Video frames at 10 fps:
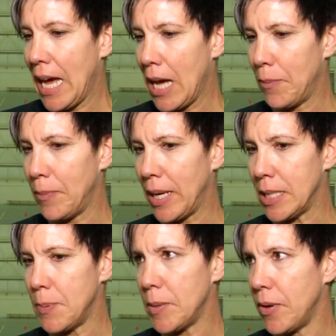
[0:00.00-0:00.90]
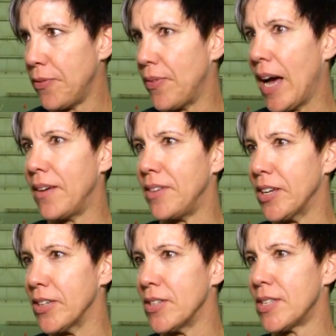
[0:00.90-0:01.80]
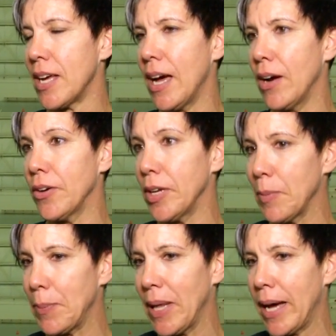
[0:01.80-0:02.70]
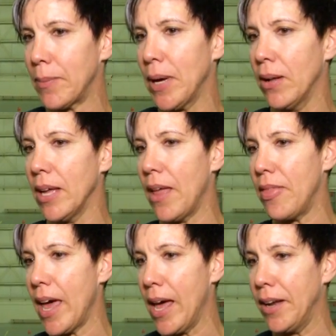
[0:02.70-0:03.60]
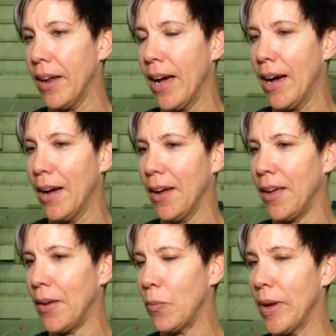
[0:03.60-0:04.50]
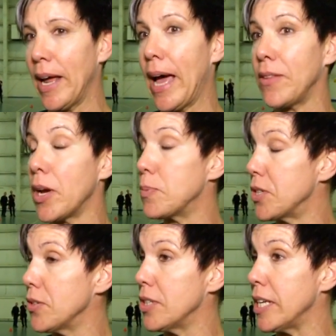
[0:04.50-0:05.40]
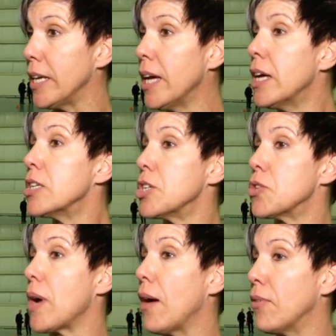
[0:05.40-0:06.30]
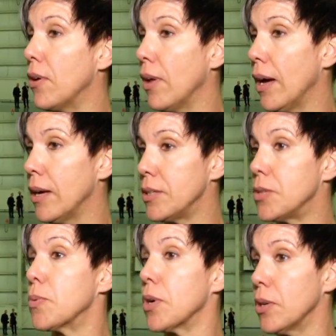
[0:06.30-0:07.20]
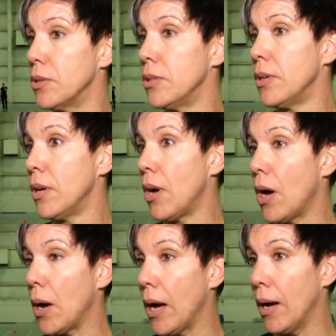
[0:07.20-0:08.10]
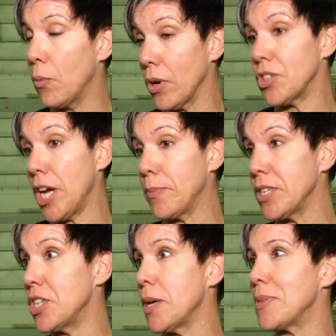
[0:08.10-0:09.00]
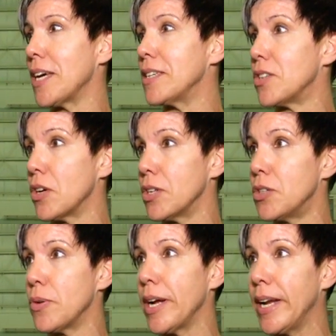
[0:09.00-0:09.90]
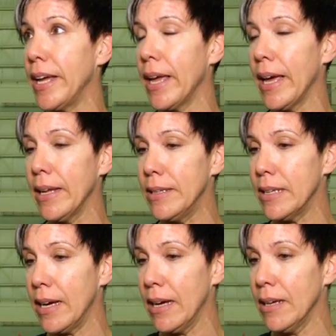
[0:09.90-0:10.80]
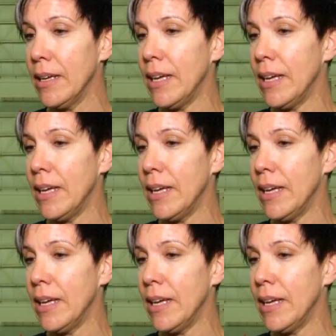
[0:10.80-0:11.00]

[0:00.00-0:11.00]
Um, I spent about five years uh, earning my black belt, and then uh, when I had the opportunity to travel uh, to world uh, world championships, I started training and uh,